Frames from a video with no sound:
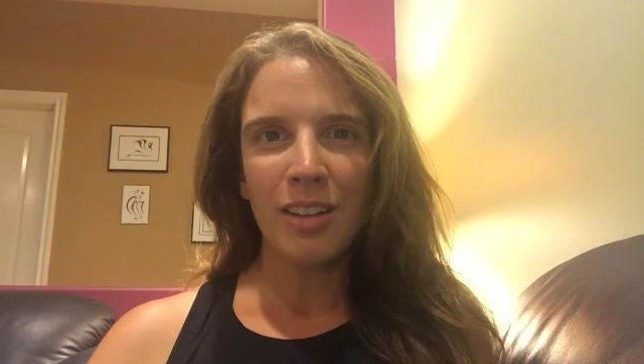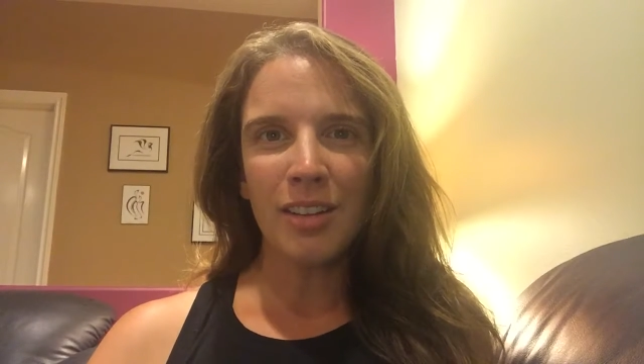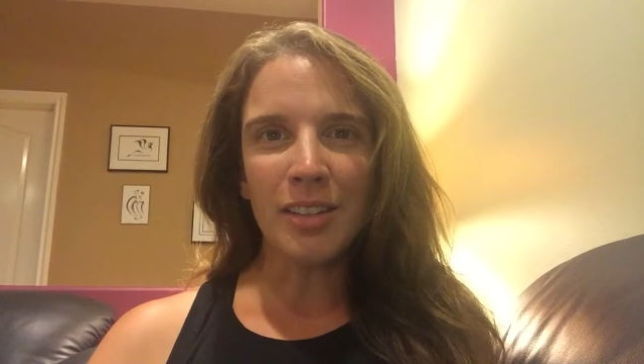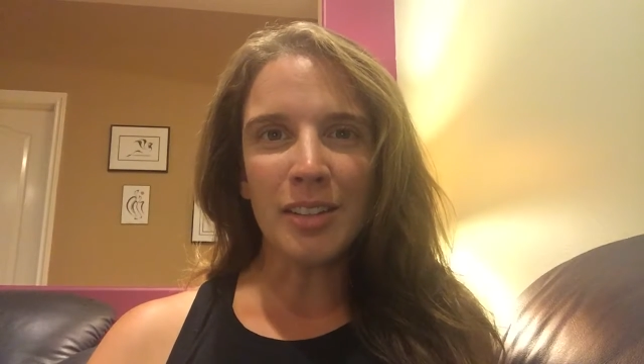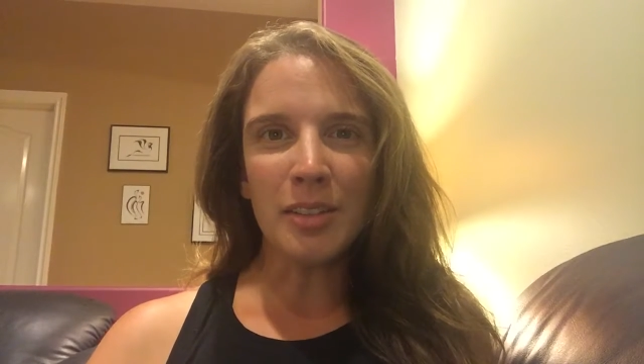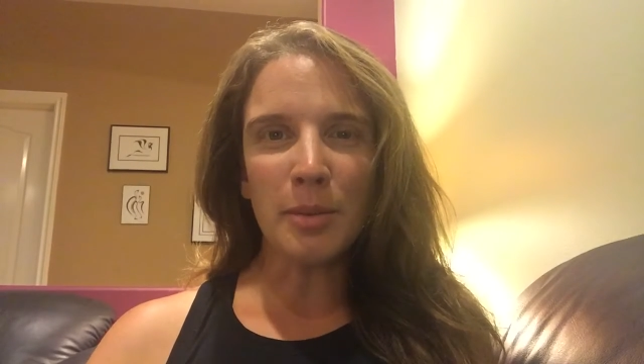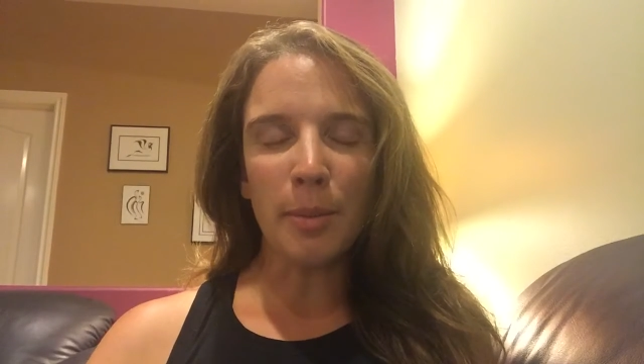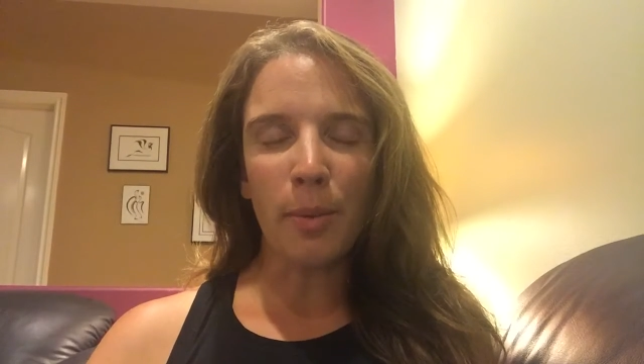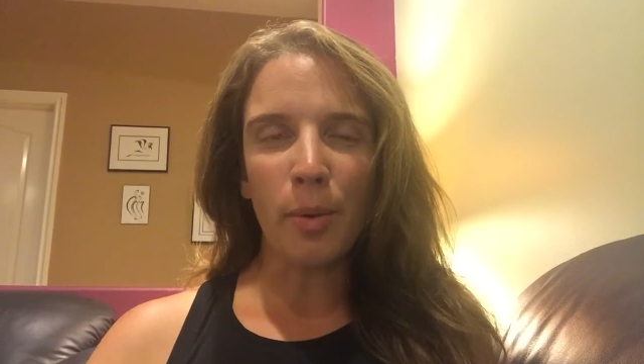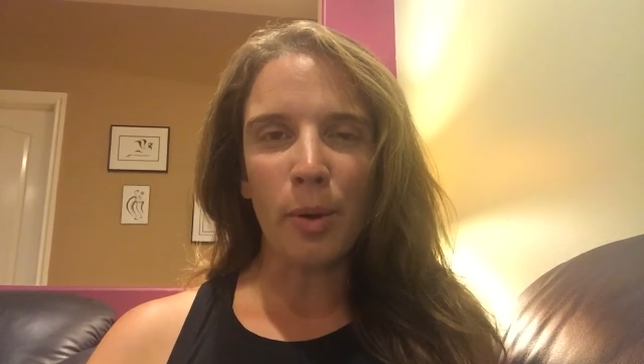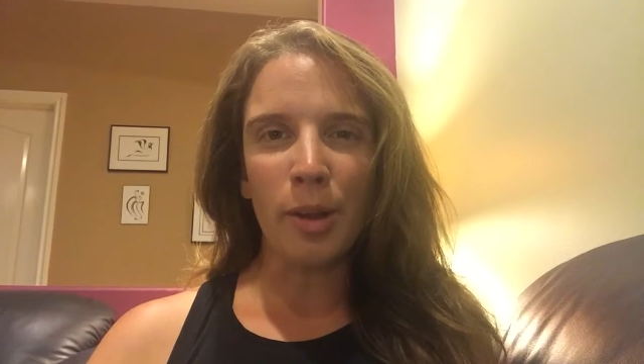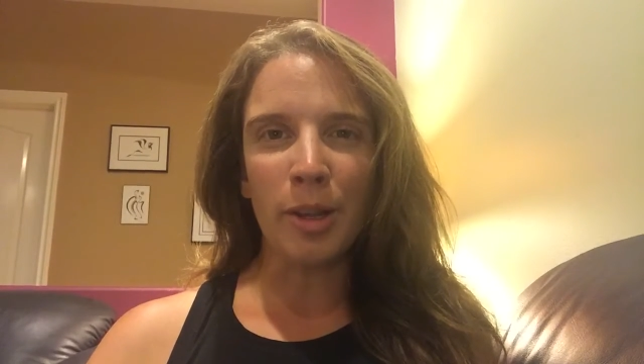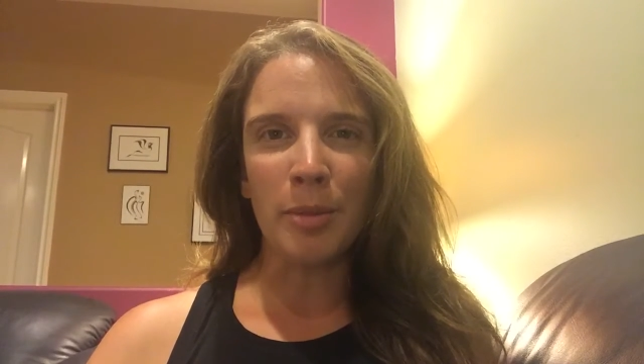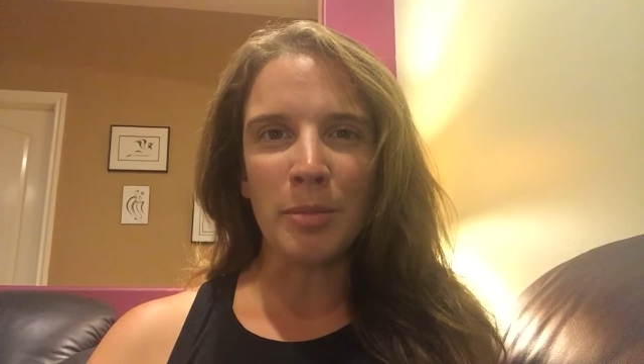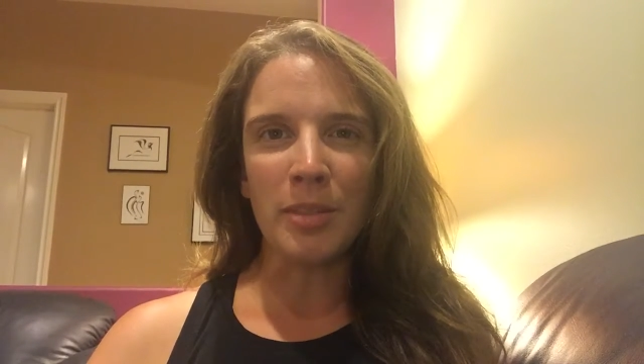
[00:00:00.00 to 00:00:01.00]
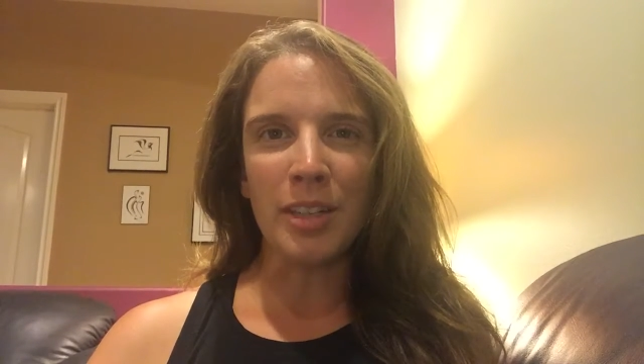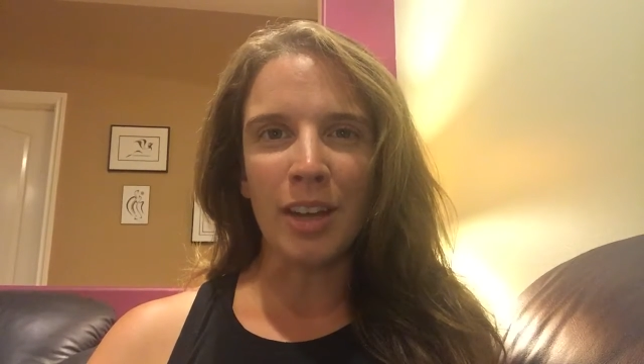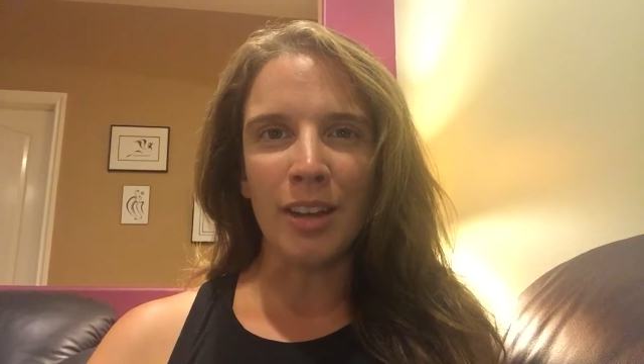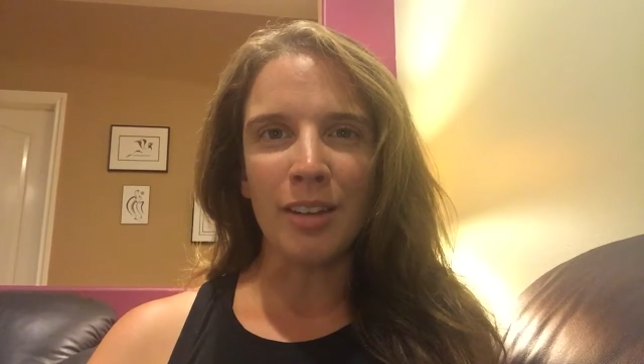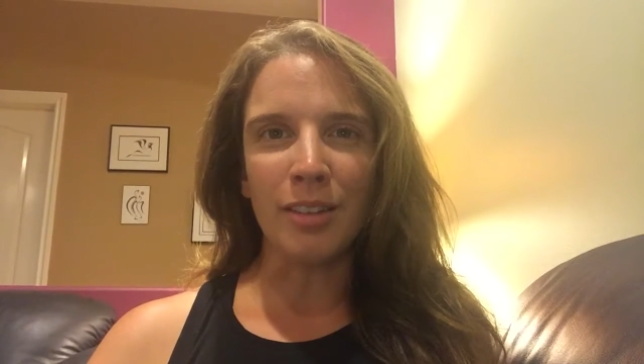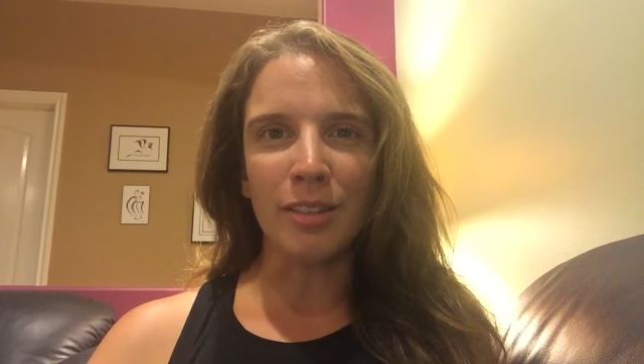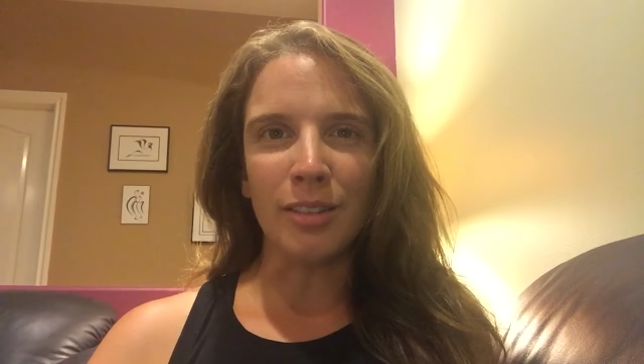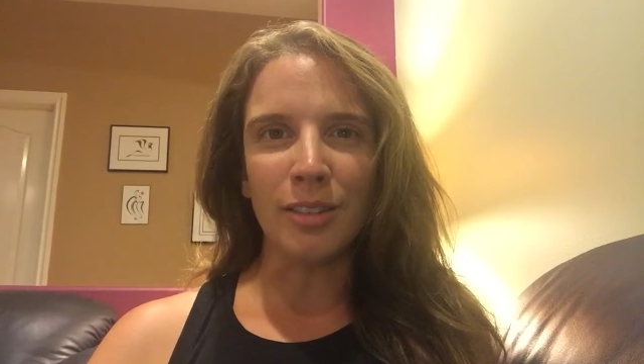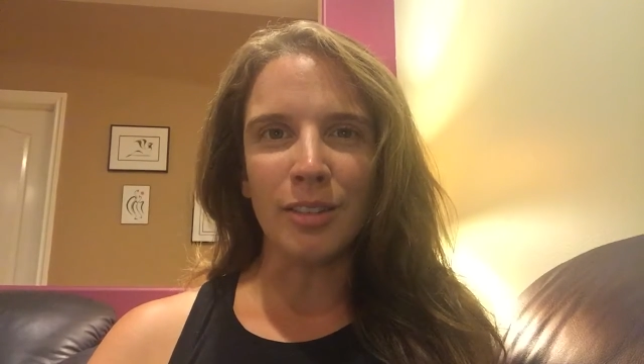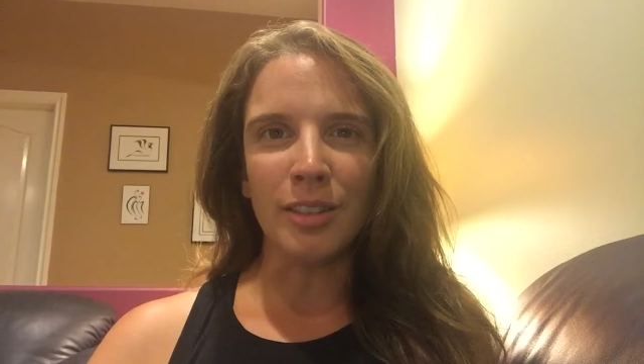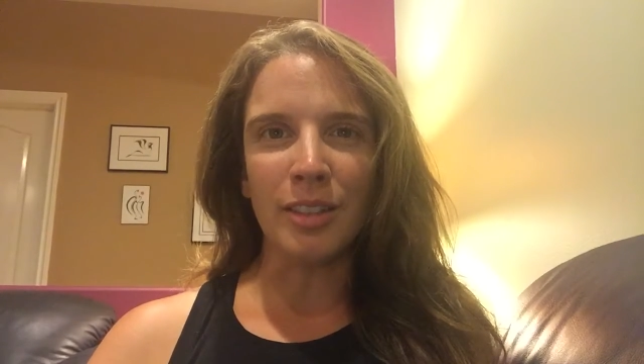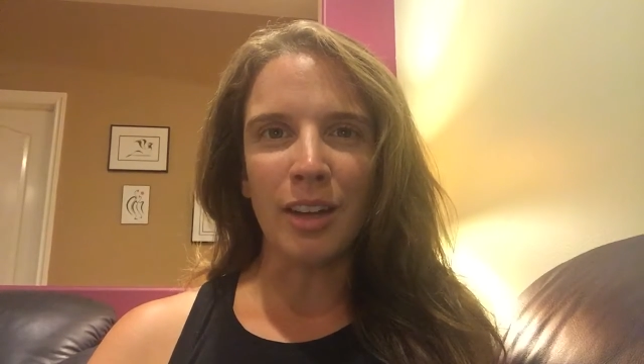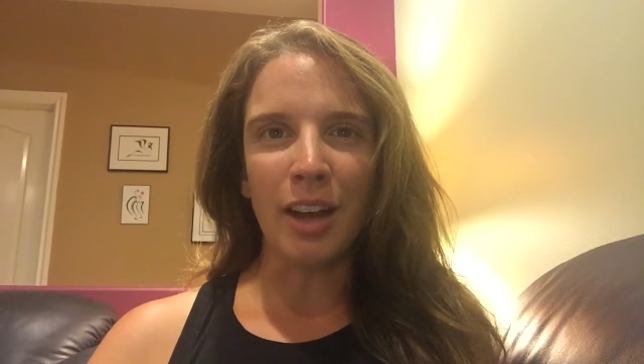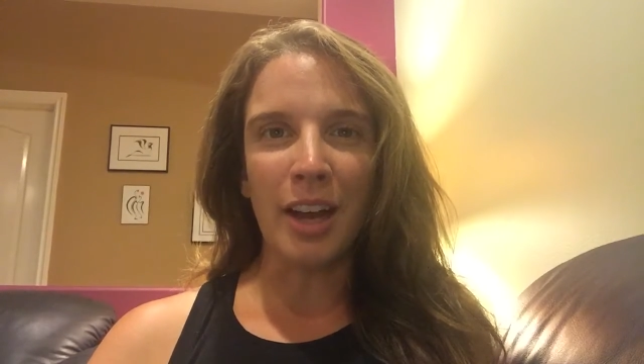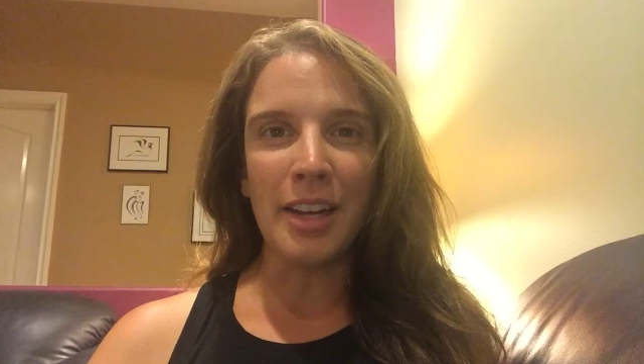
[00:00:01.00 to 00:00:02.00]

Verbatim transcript: This is a poem titled